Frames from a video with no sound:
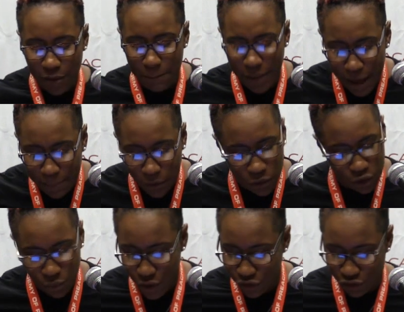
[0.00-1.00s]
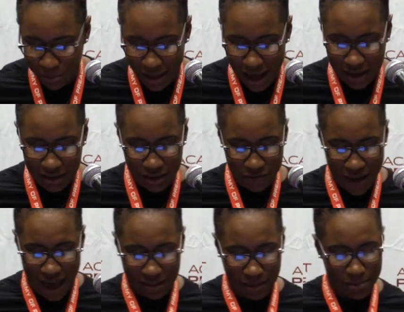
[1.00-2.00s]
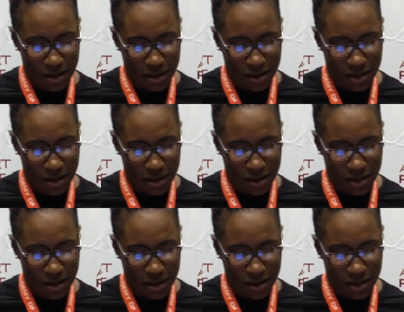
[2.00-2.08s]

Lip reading: the people could worship God in the valley,